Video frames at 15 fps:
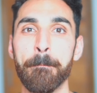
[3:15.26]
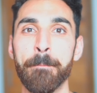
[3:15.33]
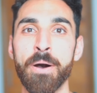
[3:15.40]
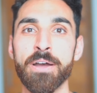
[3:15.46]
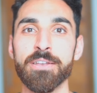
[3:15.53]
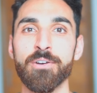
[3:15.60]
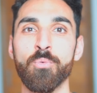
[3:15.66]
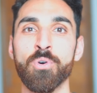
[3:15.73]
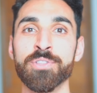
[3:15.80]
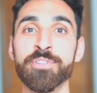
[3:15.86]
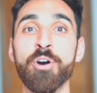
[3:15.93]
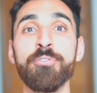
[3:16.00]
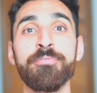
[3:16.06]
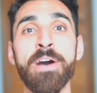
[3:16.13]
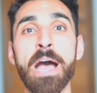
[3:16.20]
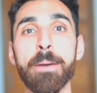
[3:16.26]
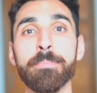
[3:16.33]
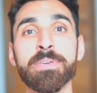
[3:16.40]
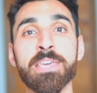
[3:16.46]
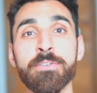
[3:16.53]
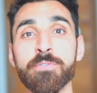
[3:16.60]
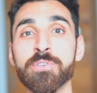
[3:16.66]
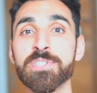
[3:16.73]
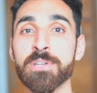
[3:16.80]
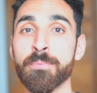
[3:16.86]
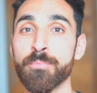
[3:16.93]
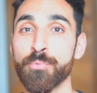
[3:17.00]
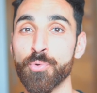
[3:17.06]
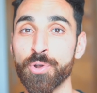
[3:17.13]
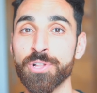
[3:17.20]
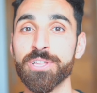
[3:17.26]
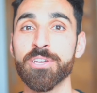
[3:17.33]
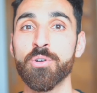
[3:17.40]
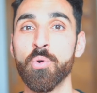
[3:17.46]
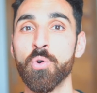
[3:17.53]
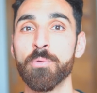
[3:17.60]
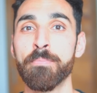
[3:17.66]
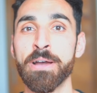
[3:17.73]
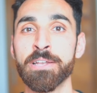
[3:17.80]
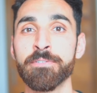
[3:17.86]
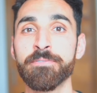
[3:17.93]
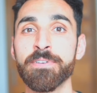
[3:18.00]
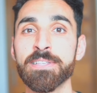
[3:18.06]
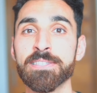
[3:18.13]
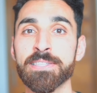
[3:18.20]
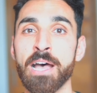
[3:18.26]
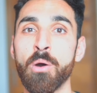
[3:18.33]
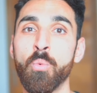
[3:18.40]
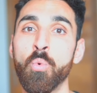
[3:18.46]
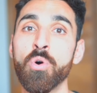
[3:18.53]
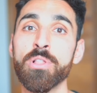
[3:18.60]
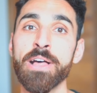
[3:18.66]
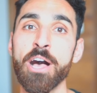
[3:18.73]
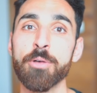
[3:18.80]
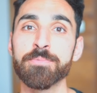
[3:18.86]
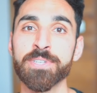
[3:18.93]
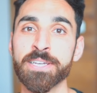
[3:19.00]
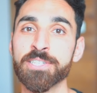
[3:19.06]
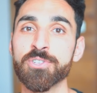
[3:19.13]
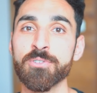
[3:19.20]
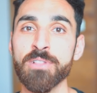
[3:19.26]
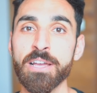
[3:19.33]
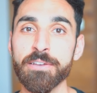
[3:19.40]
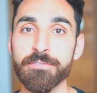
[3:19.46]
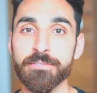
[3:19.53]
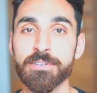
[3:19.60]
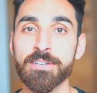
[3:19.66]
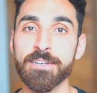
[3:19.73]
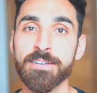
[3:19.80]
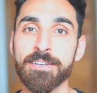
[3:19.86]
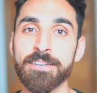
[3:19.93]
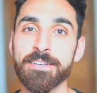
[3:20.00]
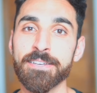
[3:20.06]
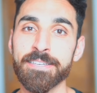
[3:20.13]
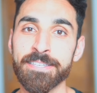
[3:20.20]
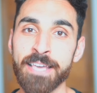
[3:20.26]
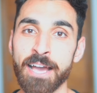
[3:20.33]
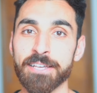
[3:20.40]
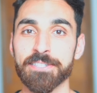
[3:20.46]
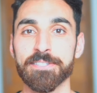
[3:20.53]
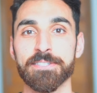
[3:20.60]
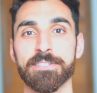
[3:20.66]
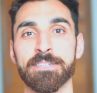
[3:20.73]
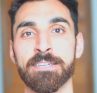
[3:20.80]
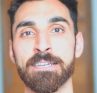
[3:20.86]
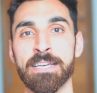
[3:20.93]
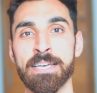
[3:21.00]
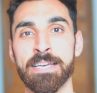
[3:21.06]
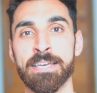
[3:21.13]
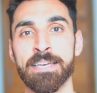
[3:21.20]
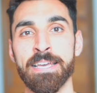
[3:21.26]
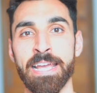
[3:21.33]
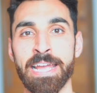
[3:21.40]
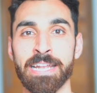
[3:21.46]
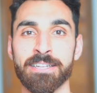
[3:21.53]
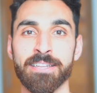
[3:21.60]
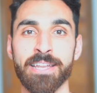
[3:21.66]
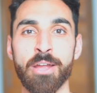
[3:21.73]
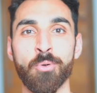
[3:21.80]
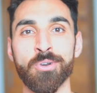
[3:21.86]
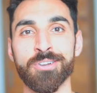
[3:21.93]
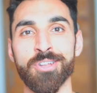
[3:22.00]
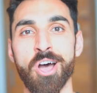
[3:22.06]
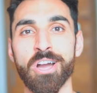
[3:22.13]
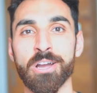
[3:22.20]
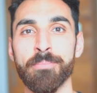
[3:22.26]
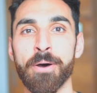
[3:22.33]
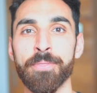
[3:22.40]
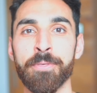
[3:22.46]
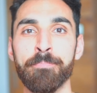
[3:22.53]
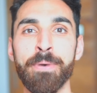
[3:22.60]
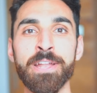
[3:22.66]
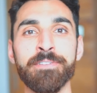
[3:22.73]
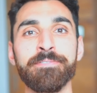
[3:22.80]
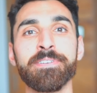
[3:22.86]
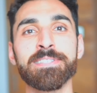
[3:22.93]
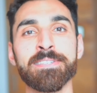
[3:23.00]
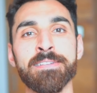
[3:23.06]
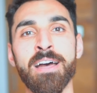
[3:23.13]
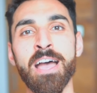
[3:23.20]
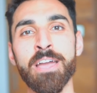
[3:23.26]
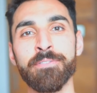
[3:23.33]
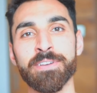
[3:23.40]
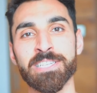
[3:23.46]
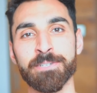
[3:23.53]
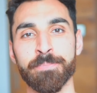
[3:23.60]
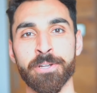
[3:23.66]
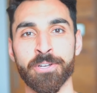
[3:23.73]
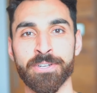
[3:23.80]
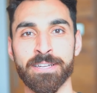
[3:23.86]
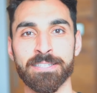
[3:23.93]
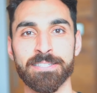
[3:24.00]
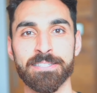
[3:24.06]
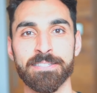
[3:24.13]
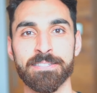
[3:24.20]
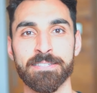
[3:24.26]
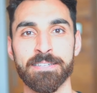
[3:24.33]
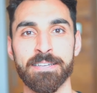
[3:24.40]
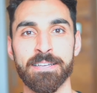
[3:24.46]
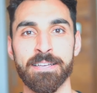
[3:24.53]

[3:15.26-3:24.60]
But will NoFap give you some really cool benefits that will help change your life? Yes. And today we're going to talk about the benefits that I've experienced,